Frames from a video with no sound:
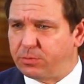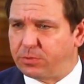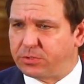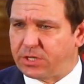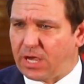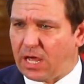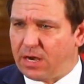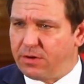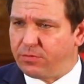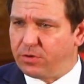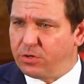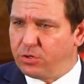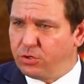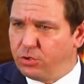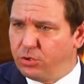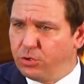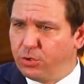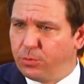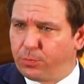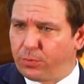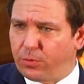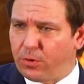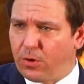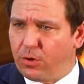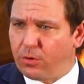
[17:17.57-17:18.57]
which is kind of a
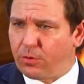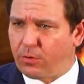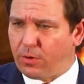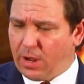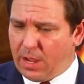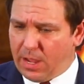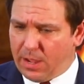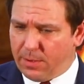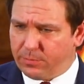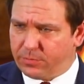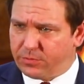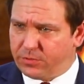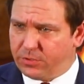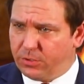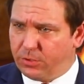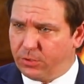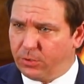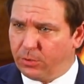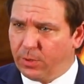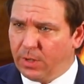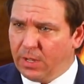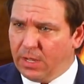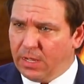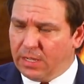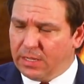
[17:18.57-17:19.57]
new program
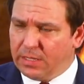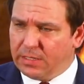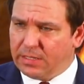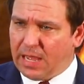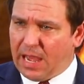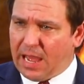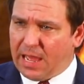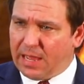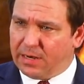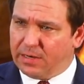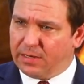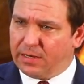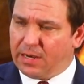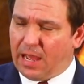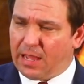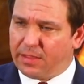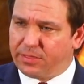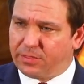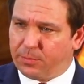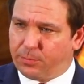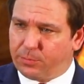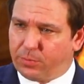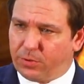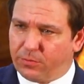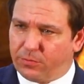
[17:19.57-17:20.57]
to not,
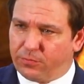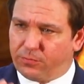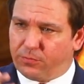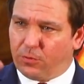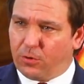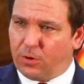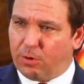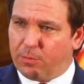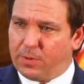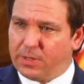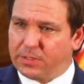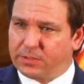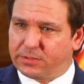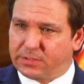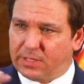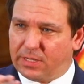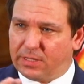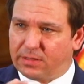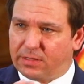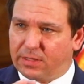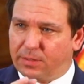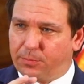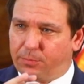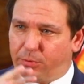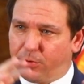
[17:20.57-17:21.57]
not the performance
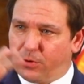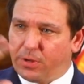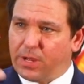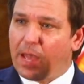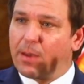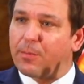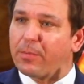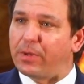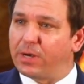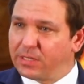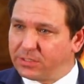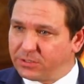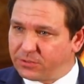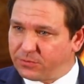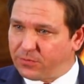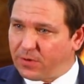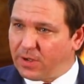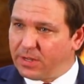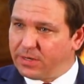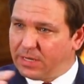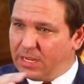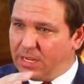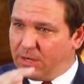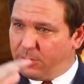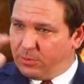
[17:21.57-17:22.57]
that the preeminence
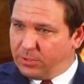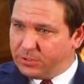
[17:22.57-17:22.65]
funding,